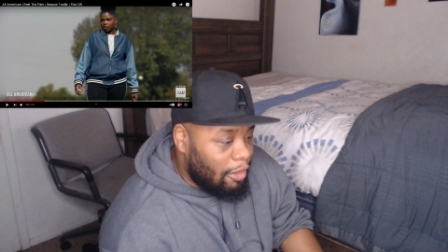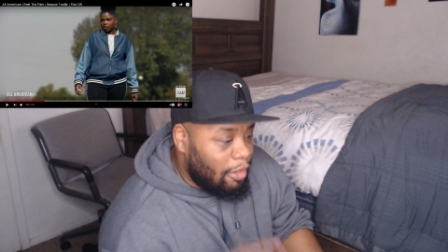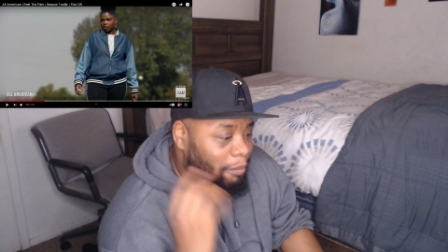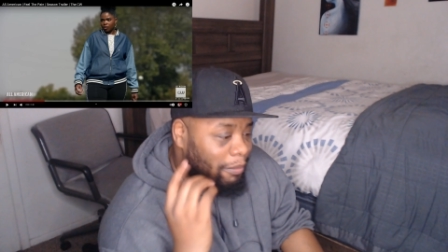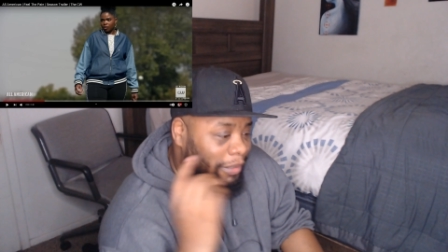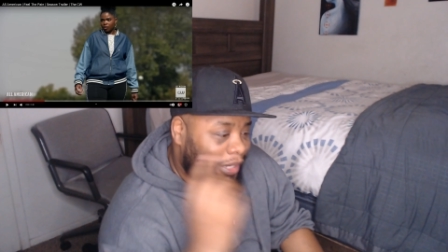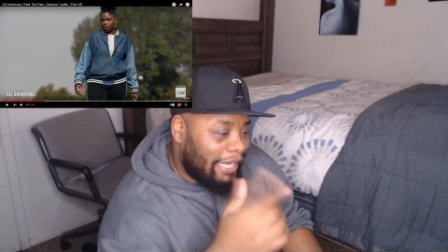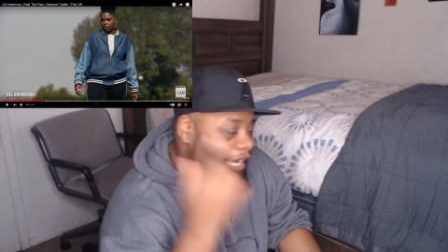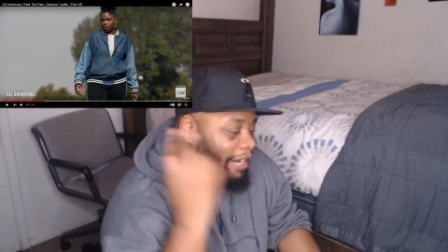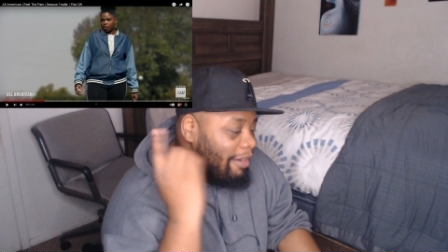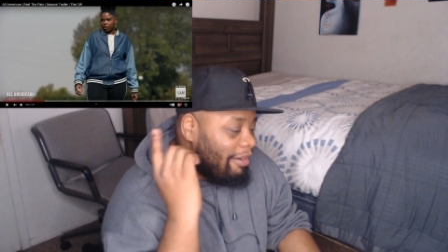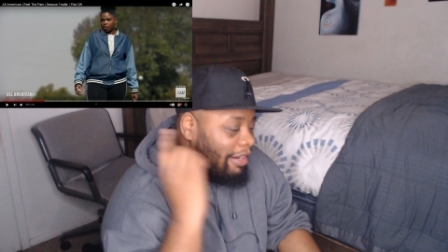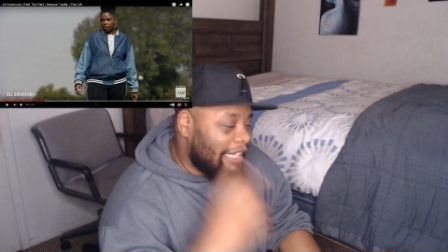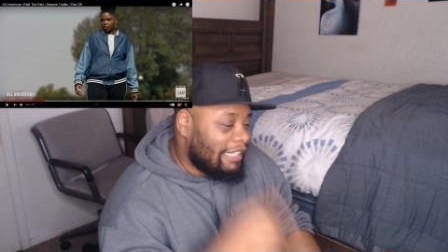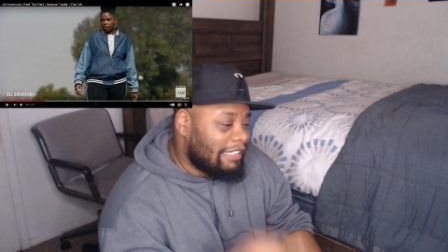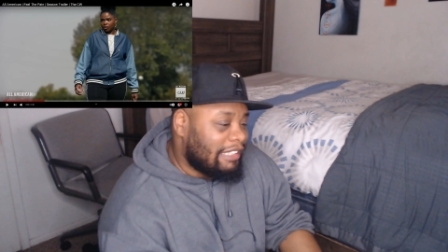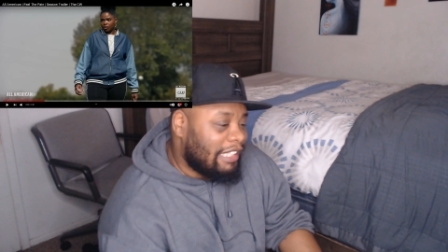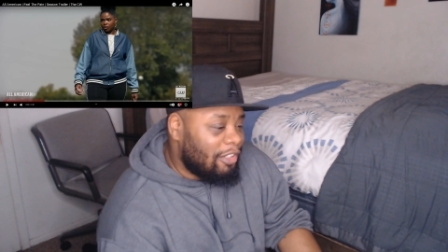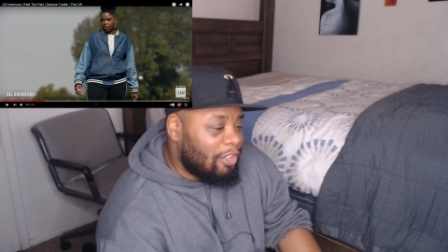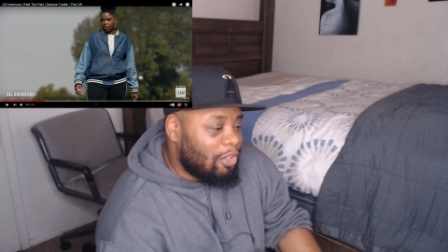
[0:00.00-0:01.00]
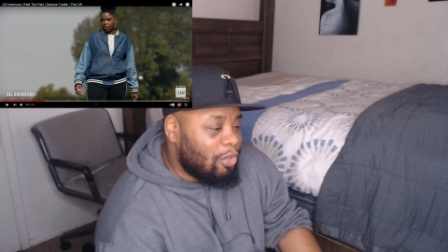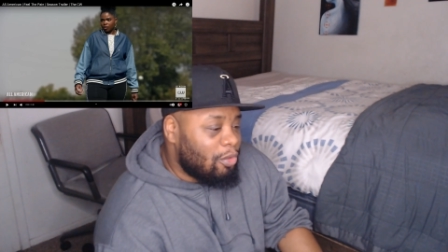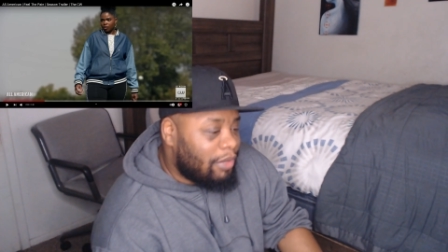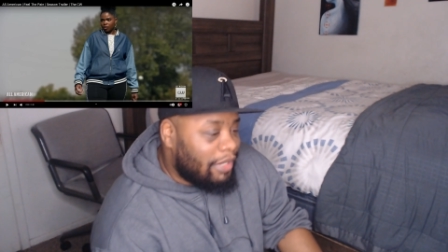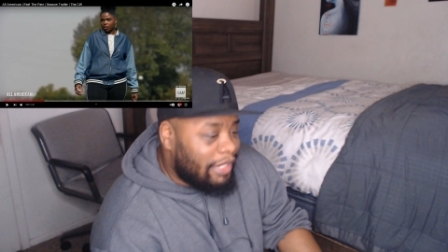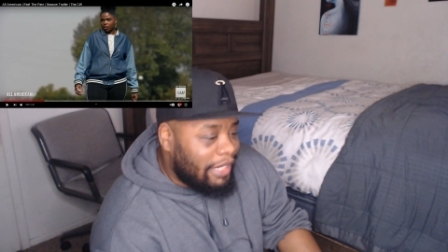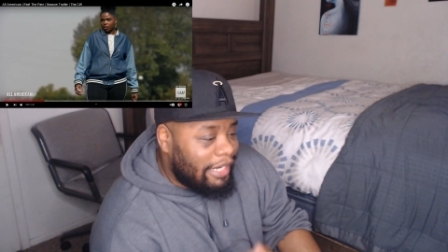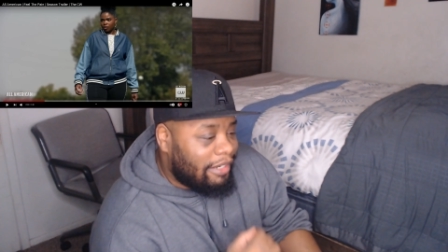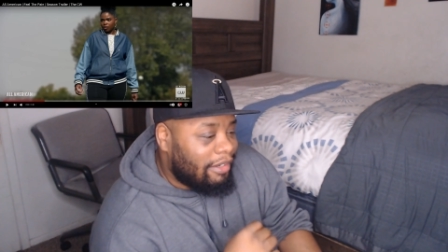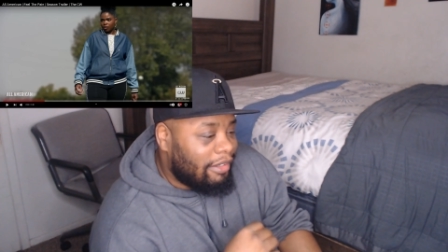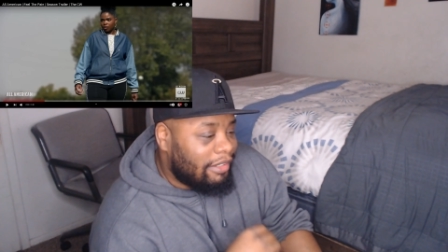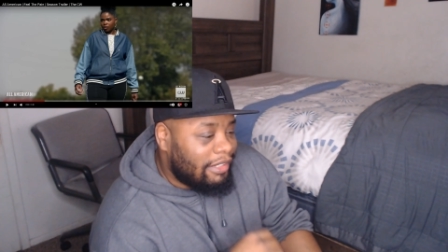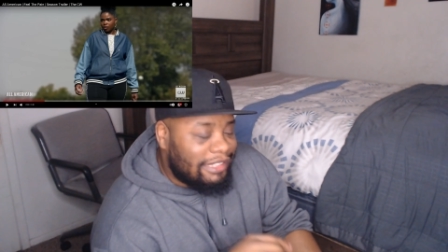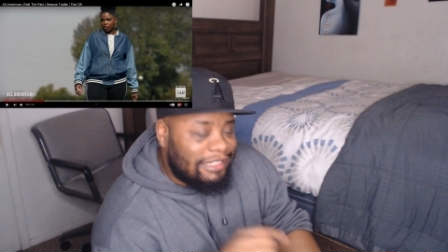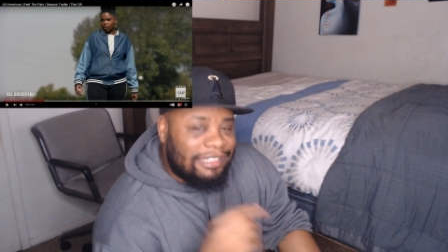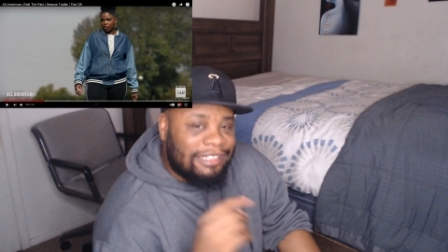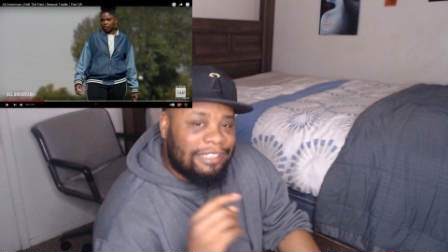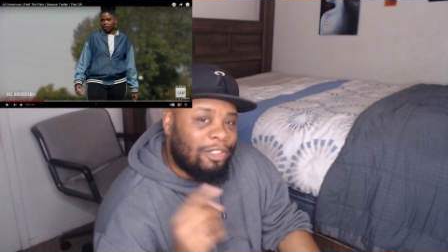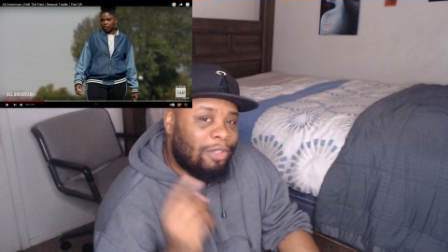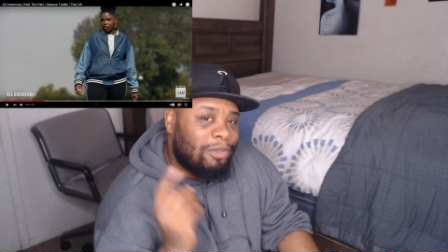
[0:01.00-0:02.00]
But here is the new kicker.
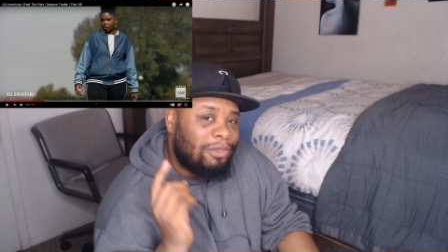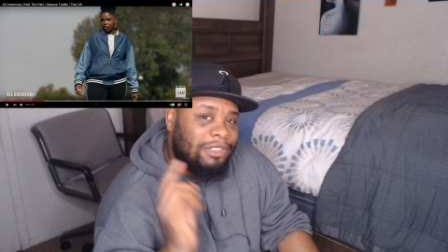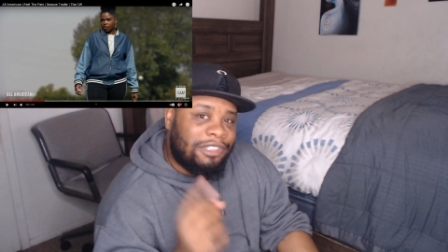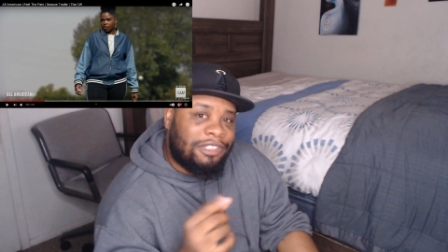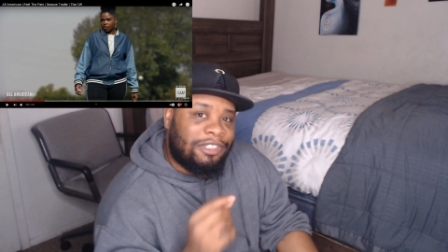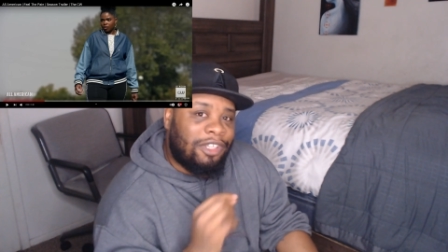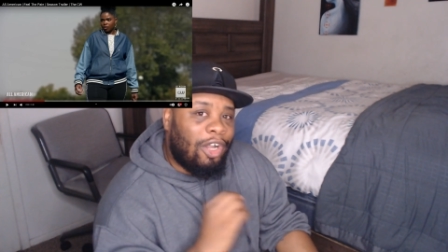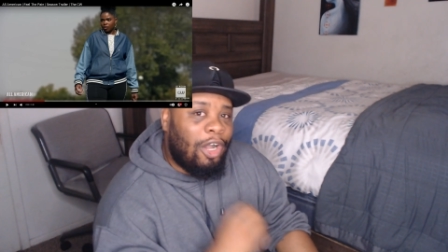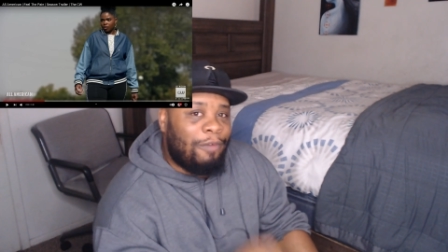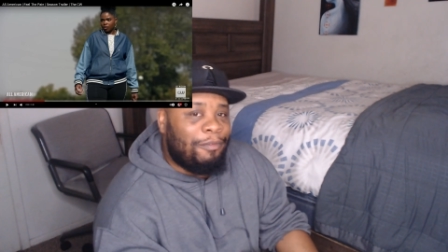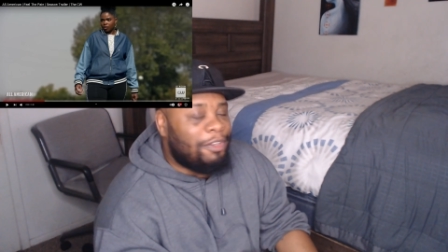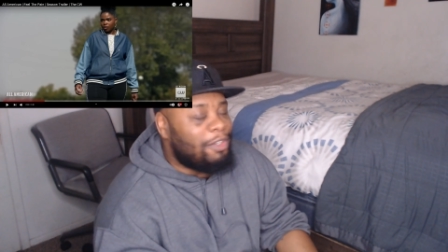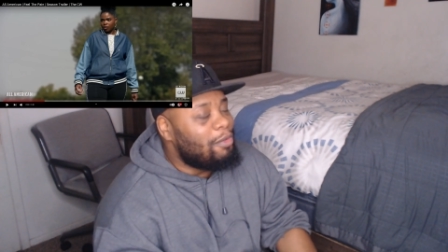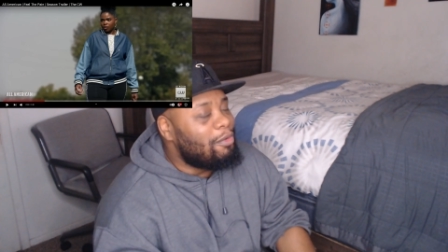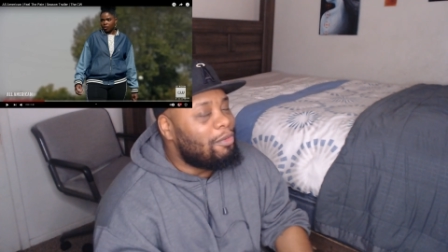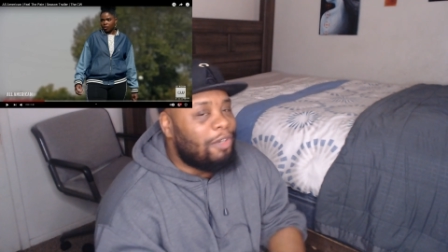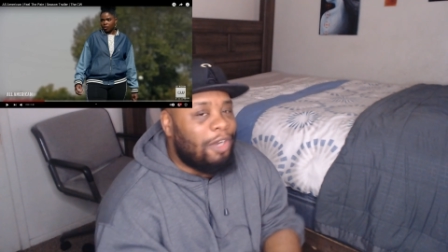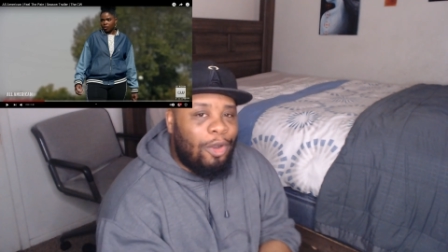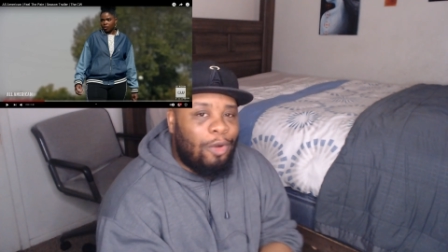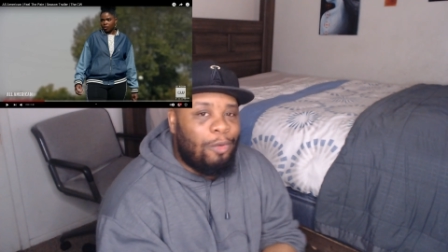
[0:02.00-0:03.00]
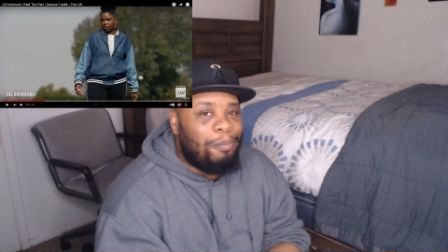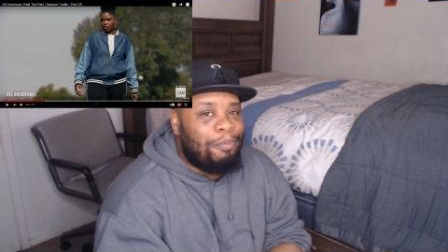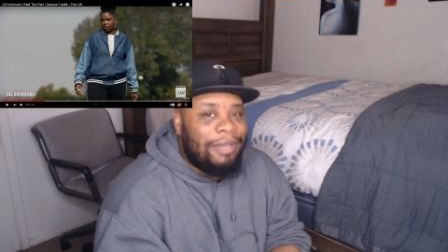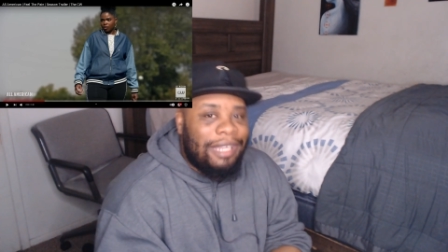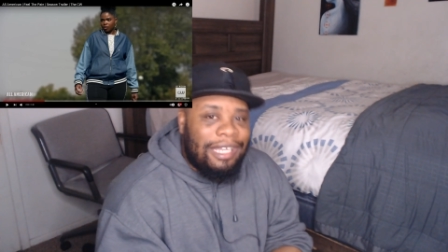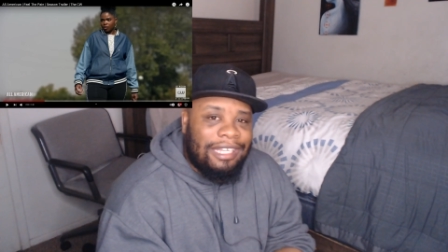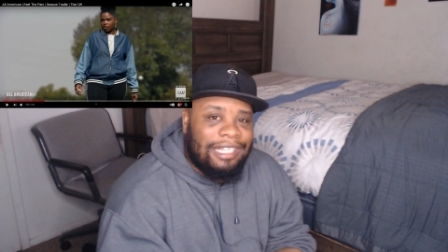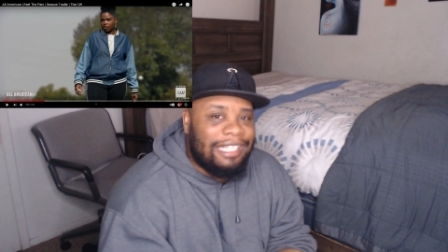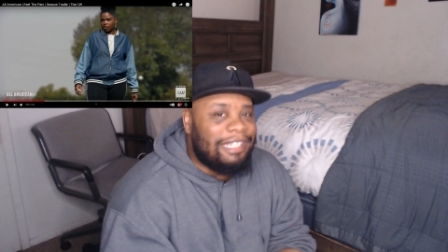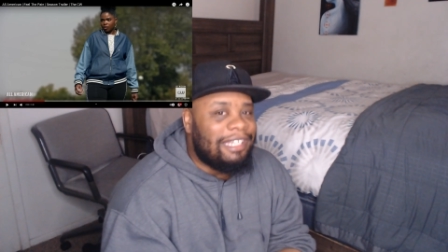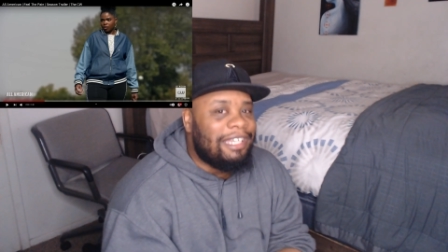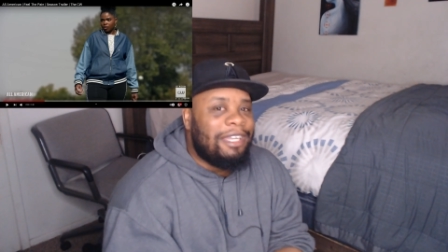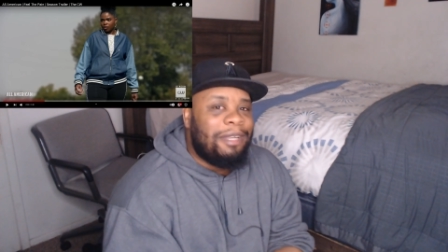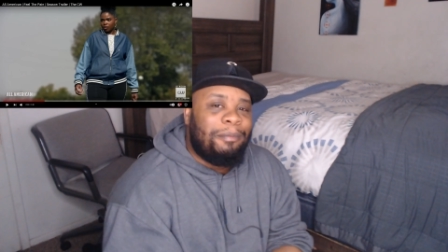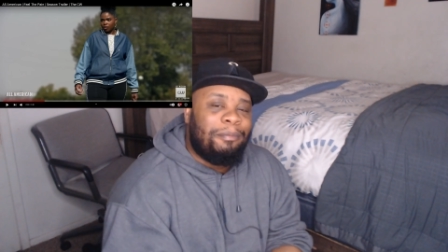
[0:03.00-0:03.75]
This is gonna solve it. You know, Billy.